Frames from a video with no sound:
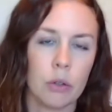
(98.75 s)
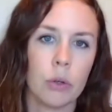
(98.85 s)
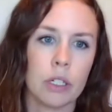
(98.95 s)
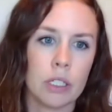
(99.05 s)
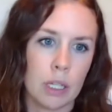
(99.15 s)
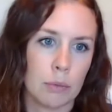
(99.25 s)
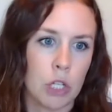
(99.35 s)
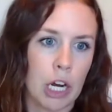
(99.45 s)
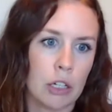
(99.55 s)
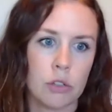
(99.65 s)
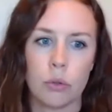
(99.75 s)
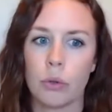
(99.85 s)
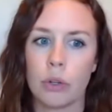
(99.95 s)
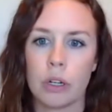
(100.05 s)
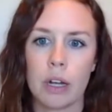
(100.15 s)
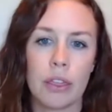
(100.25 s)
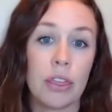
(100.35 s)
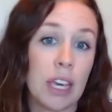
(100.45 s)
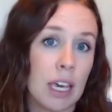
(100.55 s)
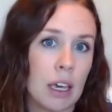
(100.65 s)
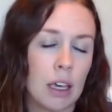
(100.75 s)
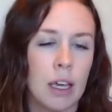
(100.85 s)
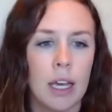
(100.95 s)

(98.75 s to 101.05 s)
or a subject or a thing,